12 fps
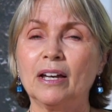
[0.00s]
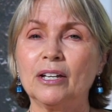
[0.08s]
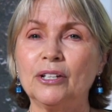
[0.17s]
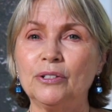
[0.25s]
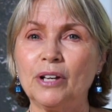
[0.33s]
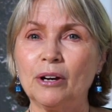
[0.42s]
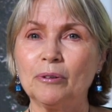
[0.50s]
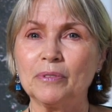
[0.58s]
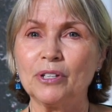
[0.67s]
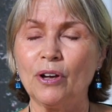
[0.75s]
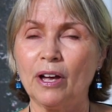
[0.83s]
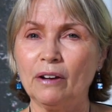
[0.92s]
You know,
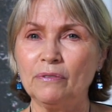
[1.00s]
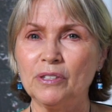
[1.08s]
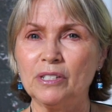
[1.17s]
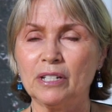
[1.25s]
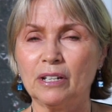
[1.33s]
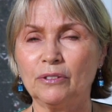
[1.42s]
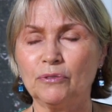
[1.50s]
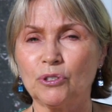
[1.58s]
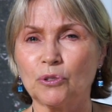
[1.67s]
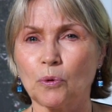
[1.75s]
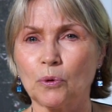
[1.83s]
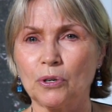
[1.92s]
you have the Ten of
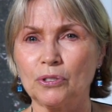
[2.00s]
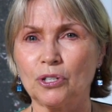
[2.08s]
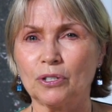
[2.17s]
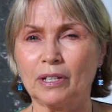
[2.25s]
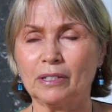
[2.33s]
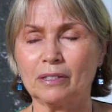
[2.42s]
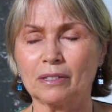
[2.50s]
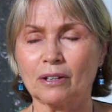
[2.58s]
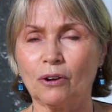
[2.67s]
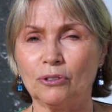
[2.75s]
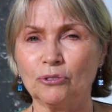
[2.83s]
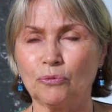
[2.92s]
Swords. It's
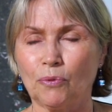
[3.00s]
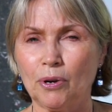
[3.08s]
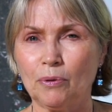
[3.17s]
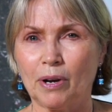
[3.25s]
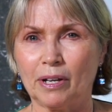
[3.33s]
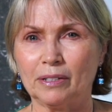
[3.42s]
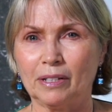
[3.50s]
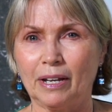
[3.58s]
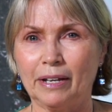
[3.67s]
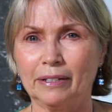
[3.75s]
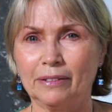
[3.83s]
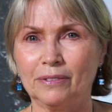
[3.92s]
called Ruin
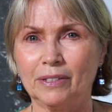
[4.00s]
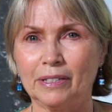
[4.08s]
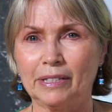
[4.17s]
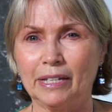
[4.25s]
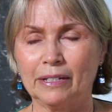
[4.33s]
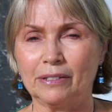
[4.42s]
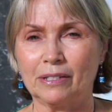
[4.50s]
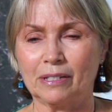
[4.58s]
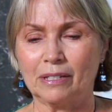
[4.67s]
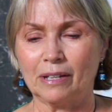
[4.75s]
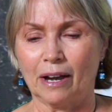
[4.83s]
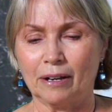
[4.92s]
in this
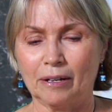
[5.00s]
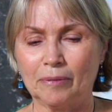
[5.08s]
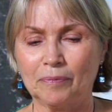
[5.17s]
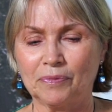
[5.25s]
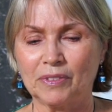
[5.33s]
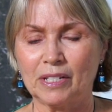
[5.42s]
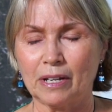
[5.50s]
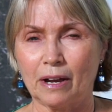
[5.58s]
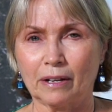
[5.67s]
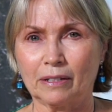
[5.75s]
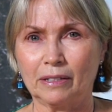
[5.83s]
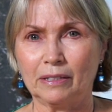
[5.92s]
uh,
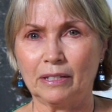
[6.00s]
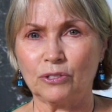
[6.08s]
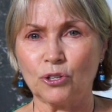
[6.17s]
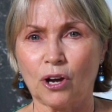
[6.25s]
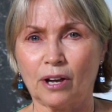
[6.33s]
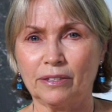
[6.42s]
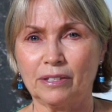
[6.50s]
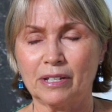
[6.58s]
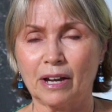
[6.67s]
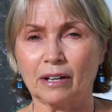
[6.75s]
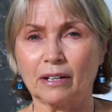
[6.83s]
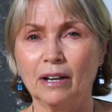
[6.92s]
deck, in the Thoth
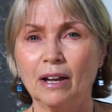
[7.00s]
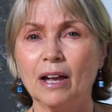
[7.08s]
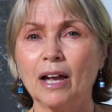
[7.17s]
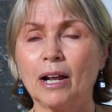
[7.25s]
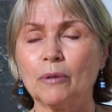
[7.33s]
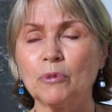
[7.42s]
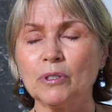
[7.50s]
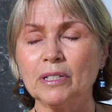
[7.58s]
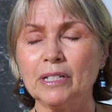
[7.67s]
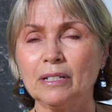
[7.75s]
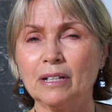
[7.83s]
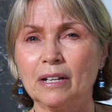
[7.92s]
deck. I'm
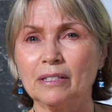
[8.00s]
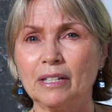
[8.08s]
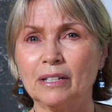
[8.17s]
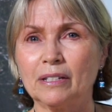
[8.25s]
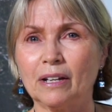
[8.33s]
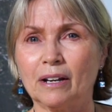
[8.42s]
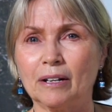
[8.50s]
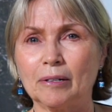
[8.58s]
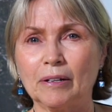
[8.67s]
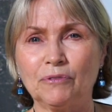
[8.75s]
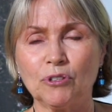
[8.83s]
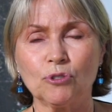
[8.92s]
really glad that uh,
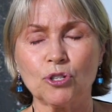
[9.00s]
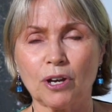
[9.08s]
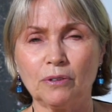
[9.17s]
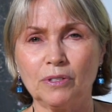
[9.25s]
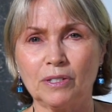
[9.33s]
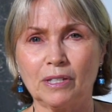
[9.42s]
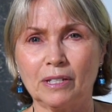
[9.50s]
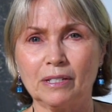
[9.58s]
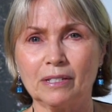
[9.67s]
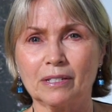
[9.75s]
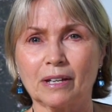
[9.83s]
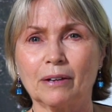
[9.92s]
if you chose
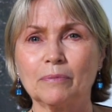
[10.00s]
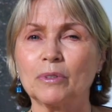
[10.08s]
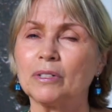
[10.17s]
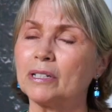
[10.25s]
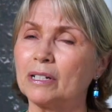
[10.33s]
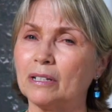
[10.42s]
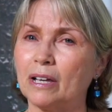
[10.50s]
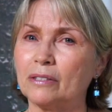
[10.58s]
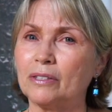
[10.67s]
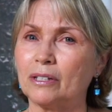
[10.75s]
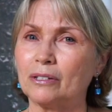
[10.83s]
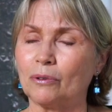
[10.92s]
this, I'm really
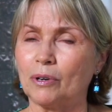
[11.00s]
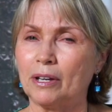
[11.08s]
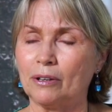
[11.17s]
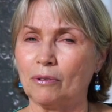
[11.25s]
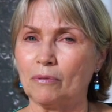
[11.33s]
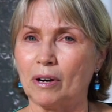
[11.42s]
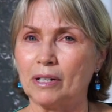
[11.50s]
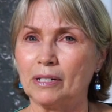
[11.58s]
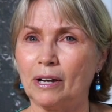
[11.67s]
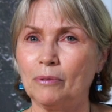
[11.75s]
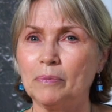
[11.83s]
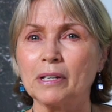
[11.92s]
glad that you're here right
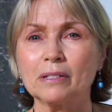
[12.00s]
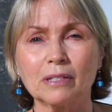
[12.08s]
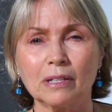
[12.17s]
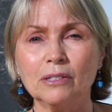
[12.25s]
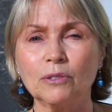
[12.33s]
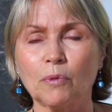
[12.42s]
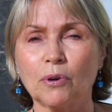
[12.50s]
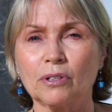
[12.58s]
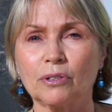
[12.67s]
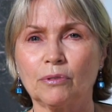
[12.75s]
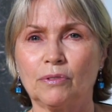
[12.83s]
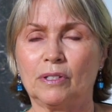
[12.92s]
now, because let's
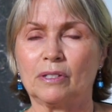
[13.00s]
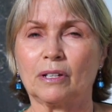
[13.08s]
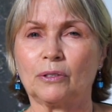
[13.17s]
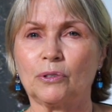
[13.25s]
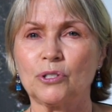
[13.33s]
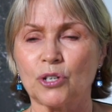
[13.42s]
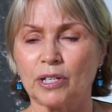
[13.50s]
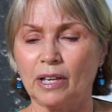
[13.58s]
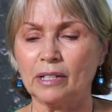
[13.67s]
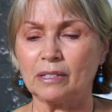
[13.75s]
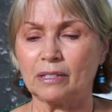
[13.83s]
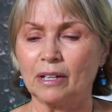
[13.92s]
work through this energy.
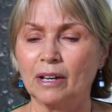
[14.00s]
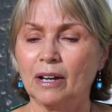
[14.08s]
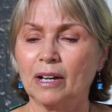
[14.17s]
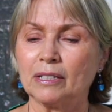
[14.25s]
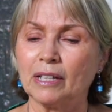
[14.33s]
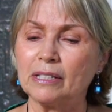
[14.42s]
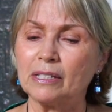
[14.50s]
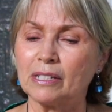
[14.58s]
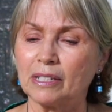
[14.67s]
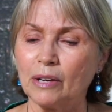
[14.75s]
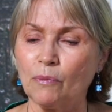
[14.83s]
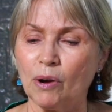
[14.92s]
Let's, let's
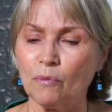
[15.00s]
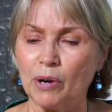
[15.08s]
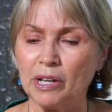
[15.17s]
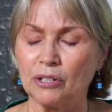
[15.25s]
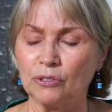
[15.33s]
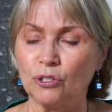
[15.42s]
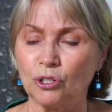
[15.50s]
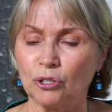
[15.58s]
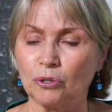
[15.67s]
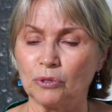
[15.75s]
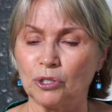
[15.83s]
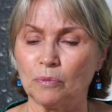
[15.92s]
see what we can
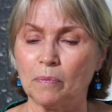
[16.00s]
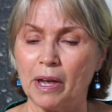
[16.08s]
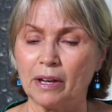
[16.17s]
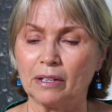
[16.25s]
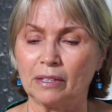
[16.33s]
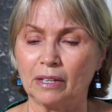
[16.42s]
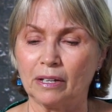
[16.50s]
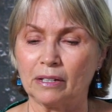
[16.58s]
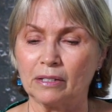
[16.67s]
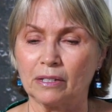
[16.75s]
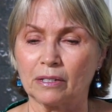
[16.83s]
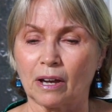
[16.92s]
do to make
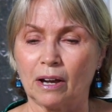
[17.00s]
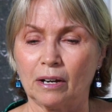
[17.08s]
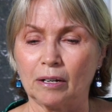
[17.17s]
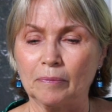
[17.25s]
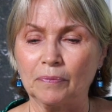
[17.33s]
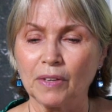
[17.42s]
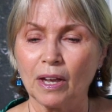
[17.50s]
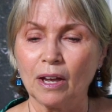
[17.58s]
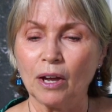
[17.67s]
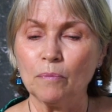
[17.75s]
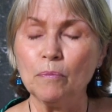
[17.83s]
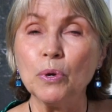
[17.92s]
this uh,
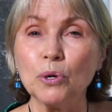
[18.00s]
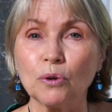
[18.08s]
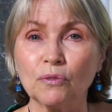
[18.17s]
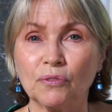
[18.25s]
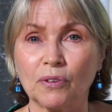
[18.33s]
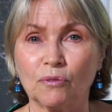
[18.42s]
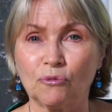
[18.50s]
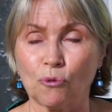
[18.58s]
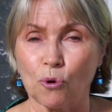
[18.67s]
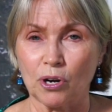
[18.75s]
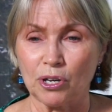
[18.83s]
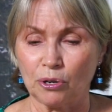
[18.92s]
move
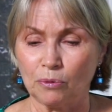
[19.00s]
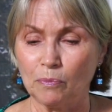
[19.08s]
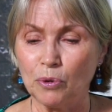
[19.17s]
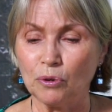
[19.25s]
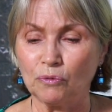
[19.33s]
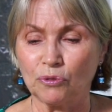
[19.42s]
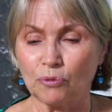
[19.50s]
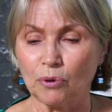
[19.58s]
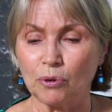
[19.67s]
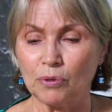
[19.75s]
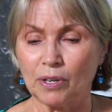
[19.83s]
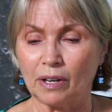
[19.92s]
for you, move
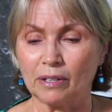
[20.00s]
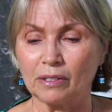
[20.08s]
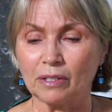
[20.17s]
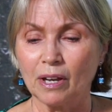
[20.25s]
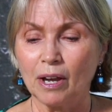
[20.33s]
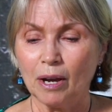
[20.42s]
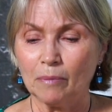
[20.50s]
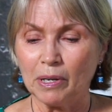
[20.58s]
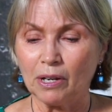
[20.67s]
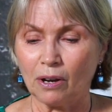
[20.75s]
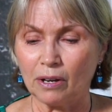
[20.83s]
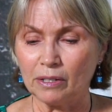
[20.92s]
through this.
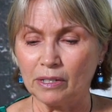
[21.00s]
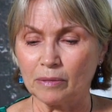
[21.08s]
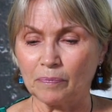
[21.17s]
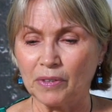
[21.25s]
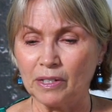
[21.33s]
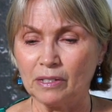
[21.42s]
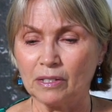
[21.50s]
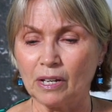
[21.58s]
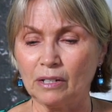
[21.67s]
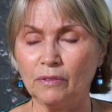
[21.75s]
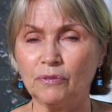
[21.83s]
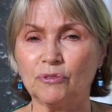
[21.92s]
Because this Ten of